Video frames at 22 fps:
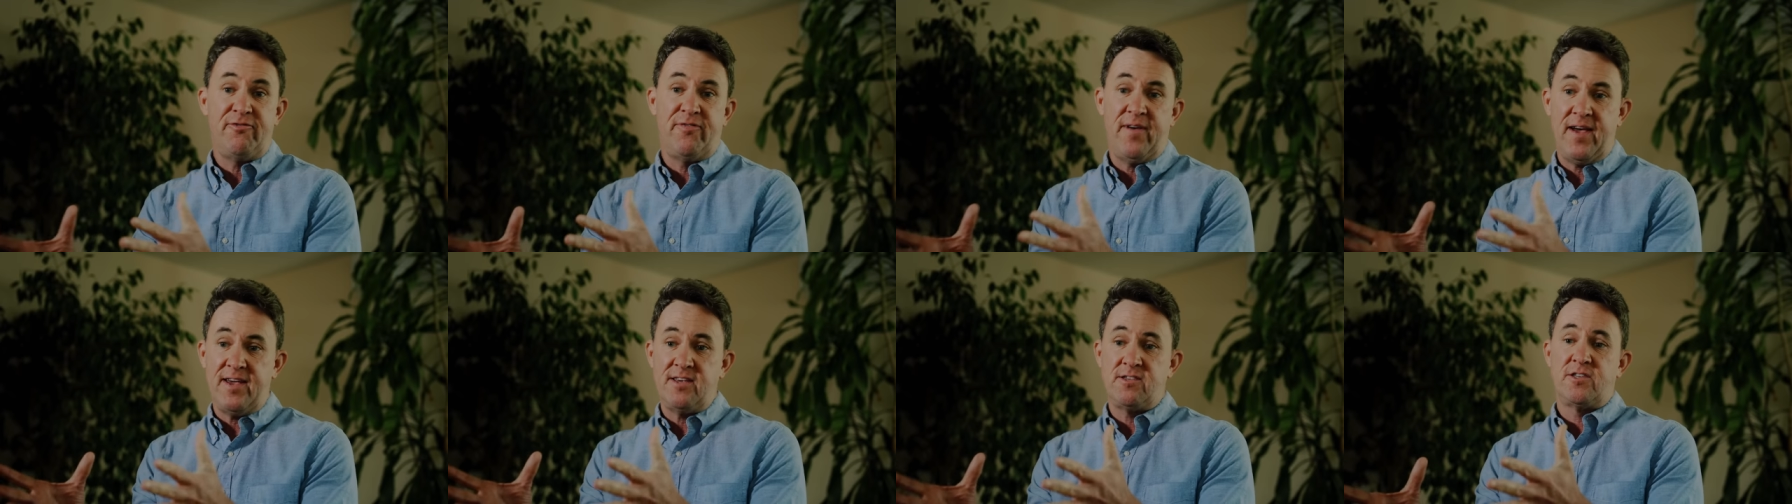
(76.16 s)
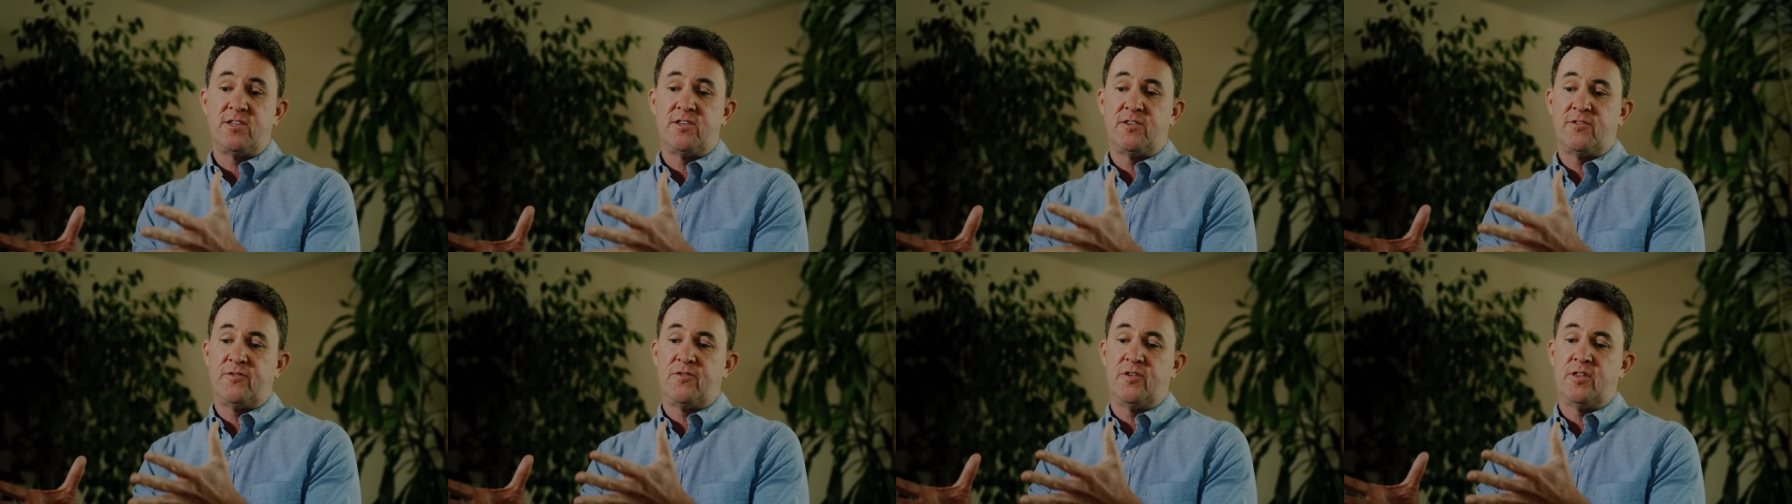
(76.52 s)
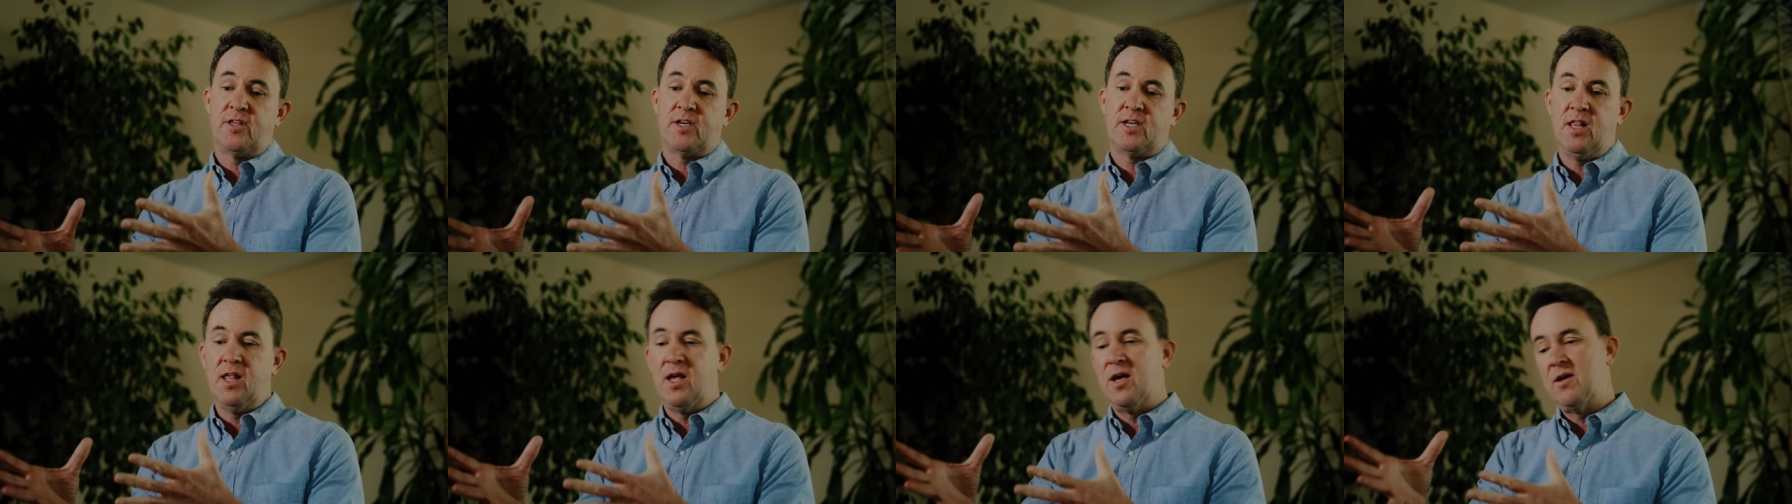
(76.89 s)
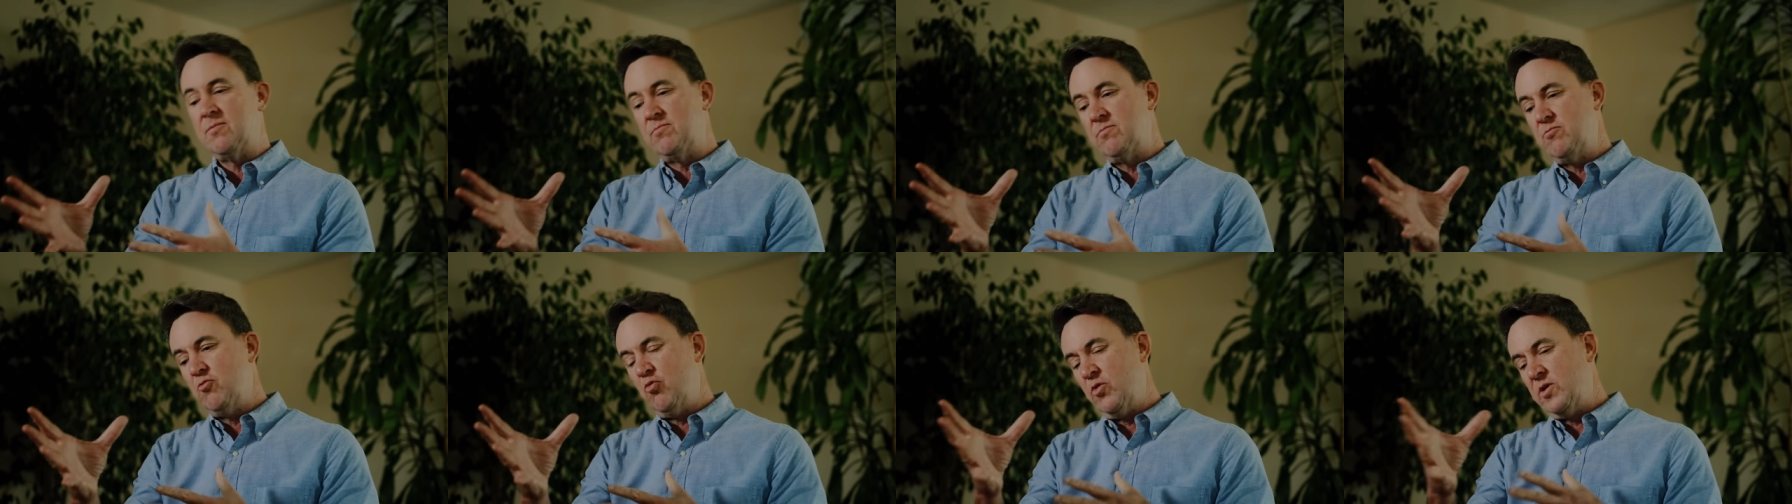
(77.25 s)
phases for the
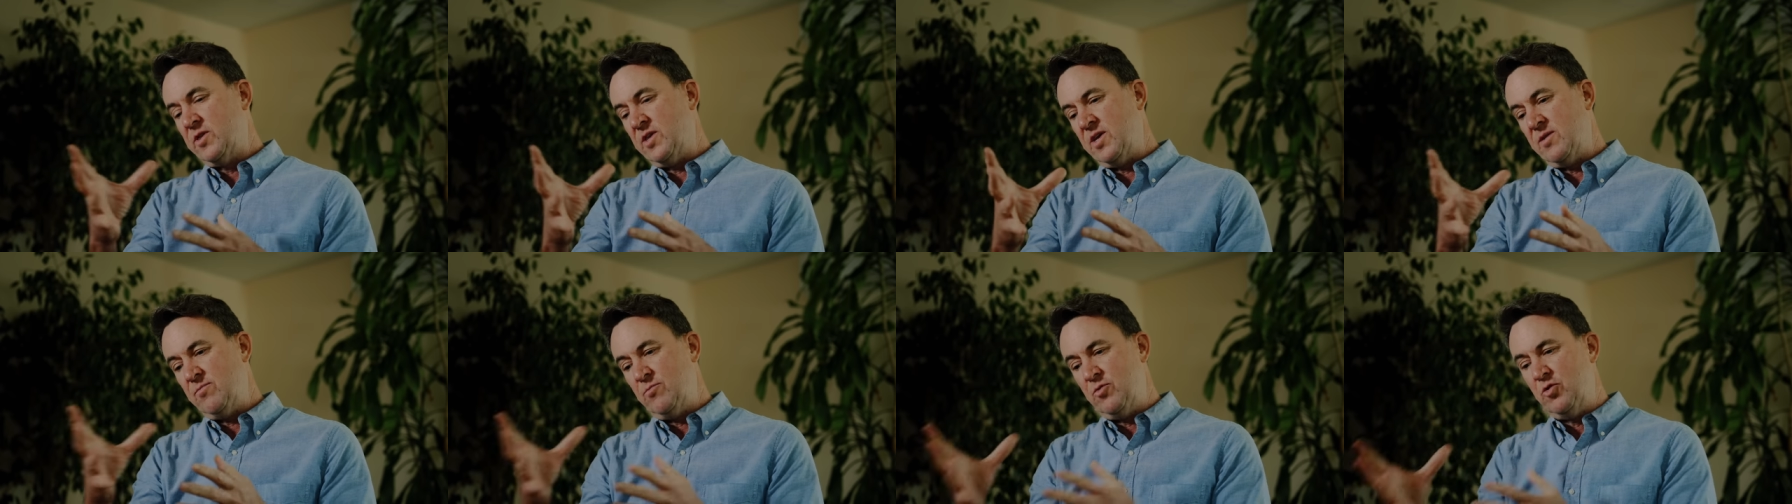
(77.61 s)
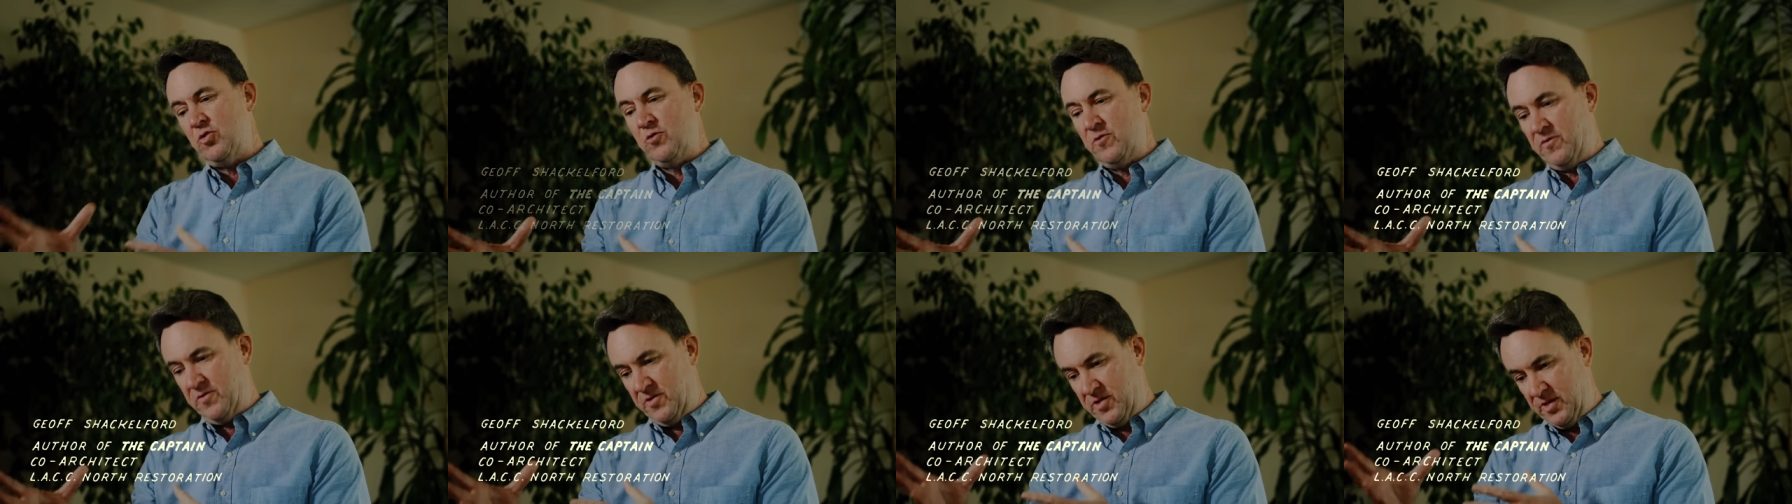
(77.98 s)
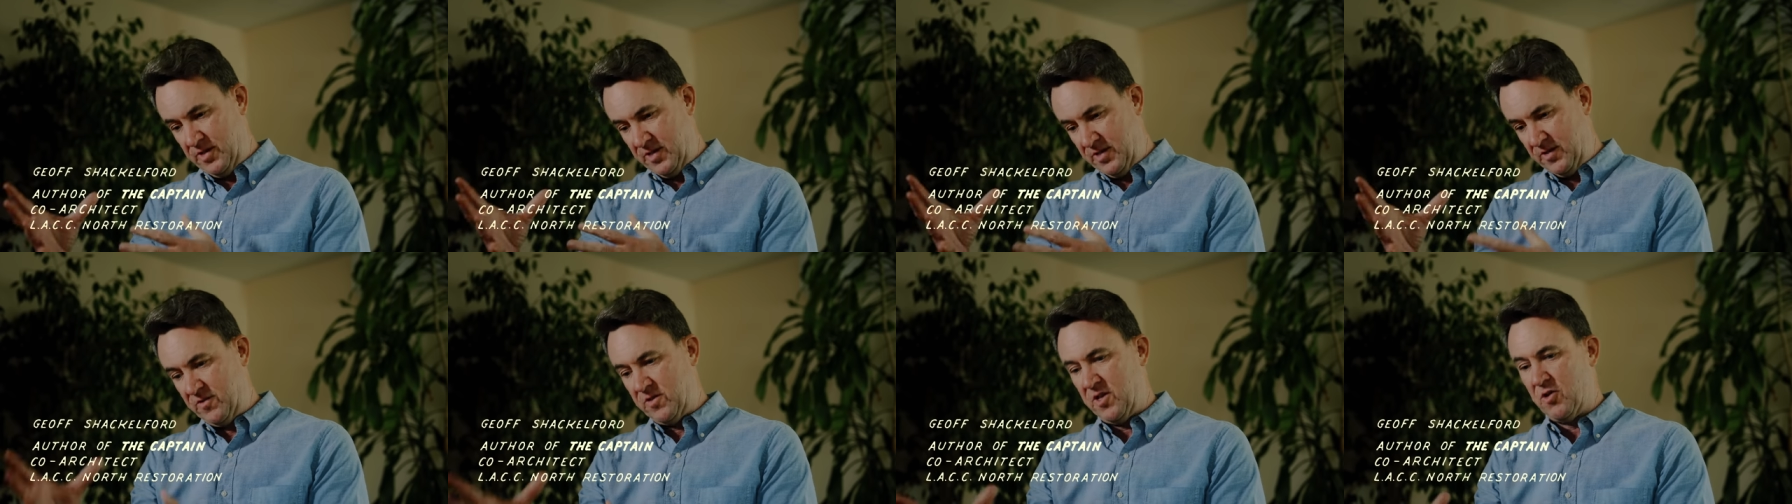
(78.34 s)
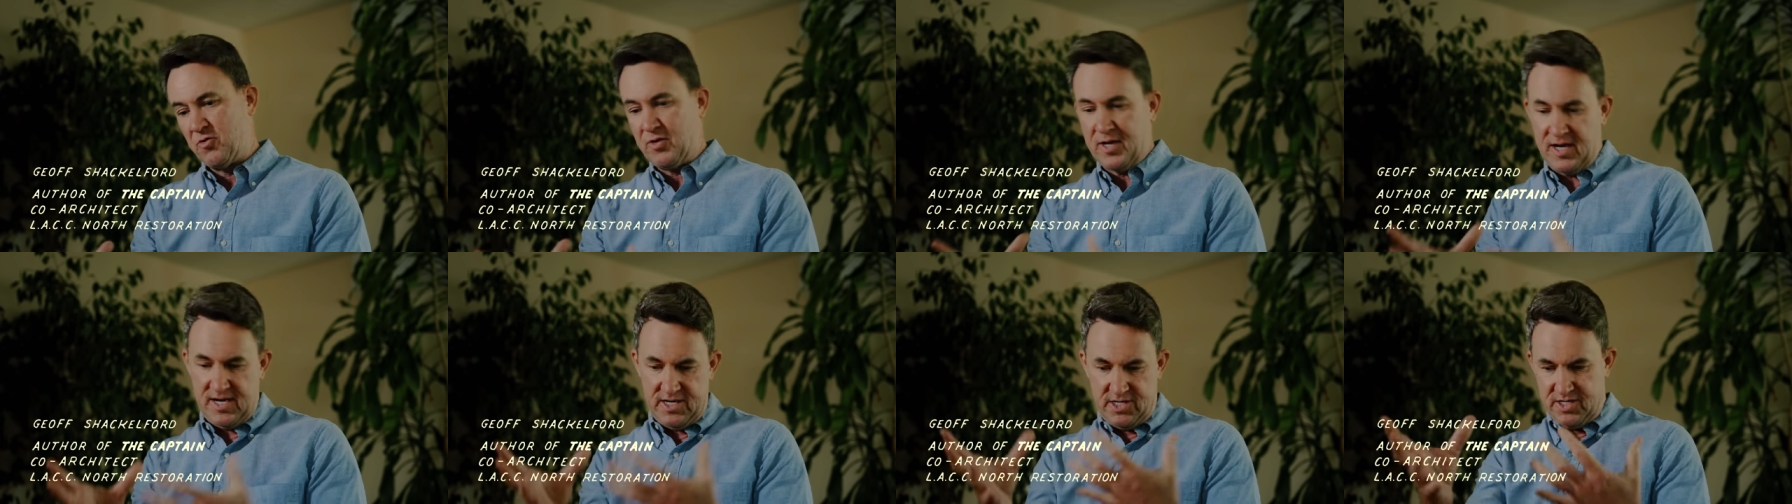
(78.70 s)
club when they moved to this
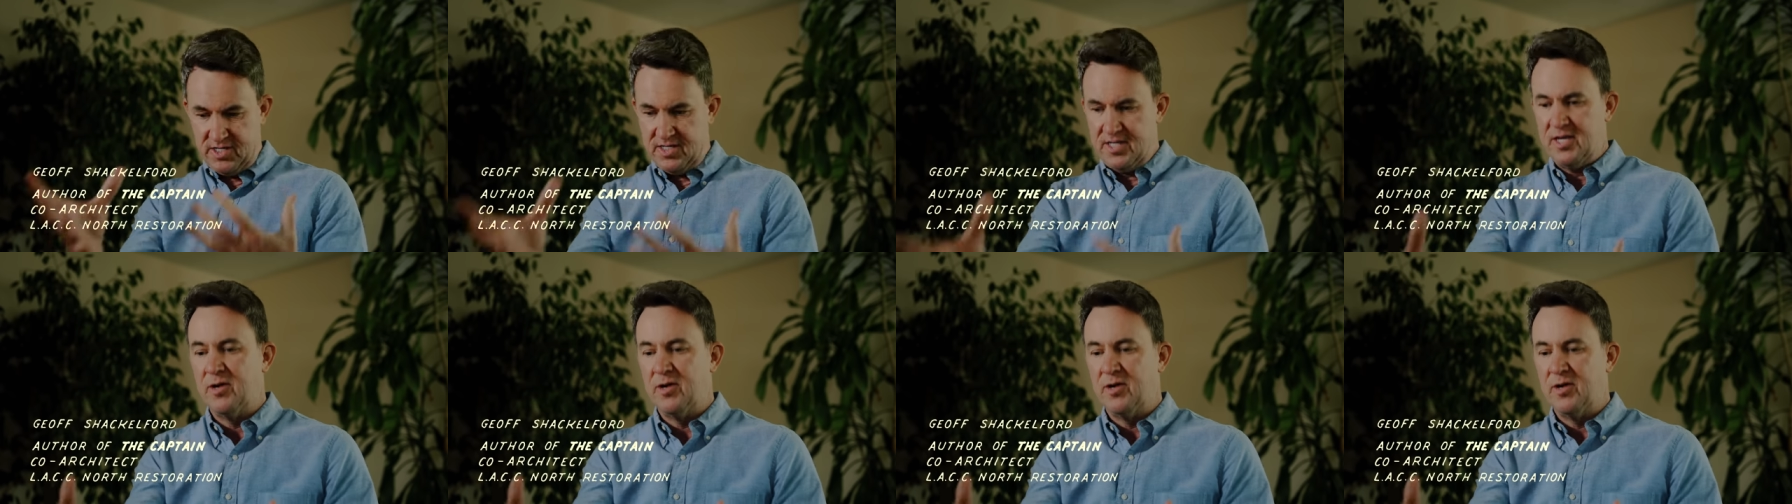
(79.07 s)
location.